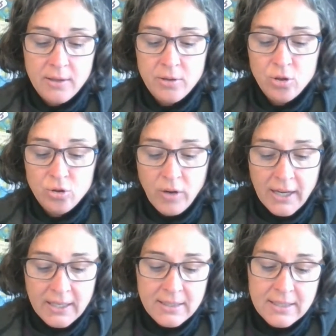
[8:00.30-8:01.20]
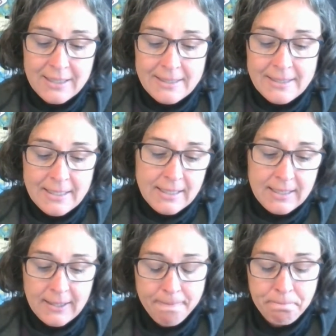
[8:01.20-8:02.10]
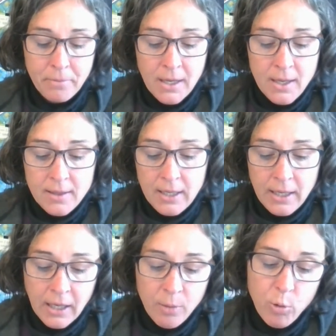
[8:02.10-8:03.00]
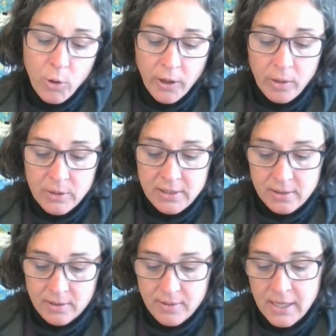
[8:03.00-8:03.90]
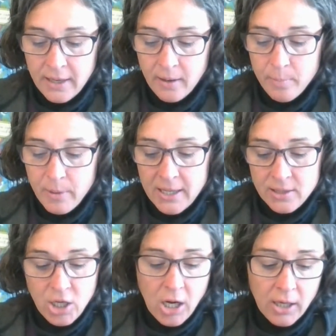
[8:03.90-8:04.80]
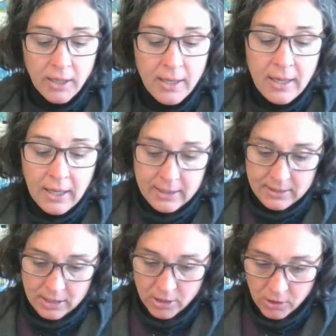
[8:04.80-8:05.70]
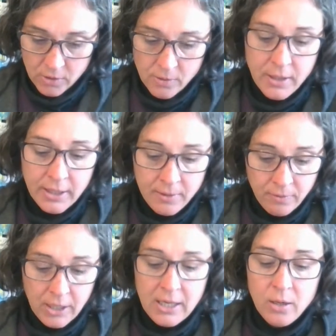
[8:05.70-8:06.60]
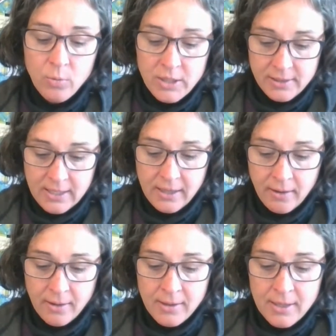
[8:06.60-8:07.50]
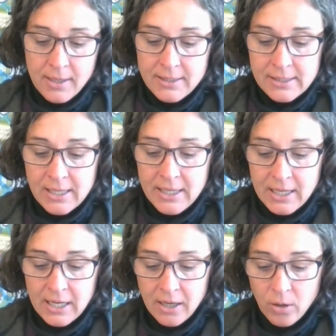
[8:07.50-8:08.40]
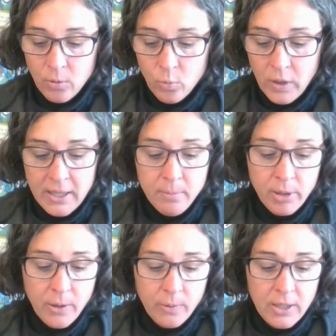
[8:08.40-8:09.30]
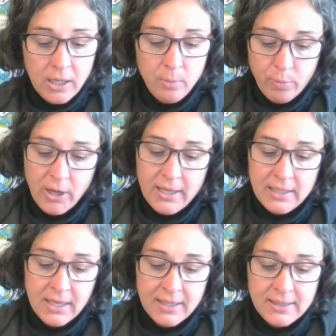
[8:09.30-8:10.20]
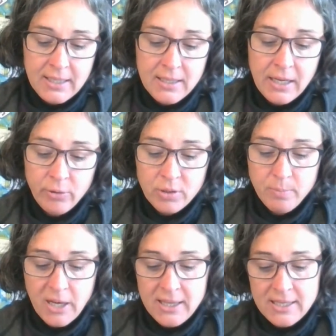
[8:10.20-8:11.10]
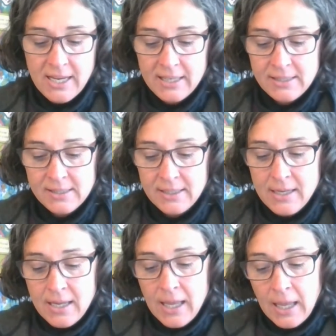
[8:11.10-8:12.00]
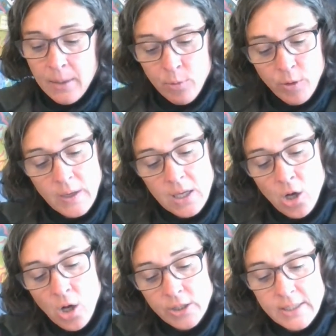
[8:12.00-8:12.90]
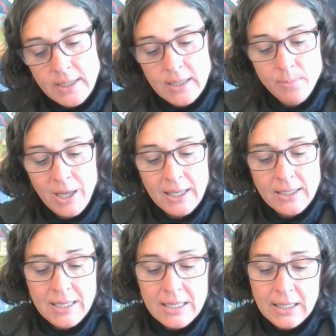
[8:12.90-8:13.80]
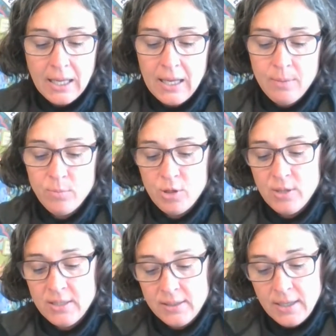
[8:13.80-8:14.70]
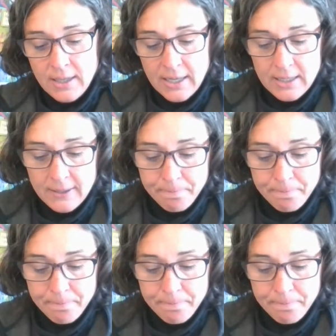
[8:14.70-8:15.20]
their strident din. The Ingeborg was still there by the dock, and Uncle Enrique was there, his light hair wind-blown and bright as he knelt by the nets. Anne-Marie called to him, and he came to the side.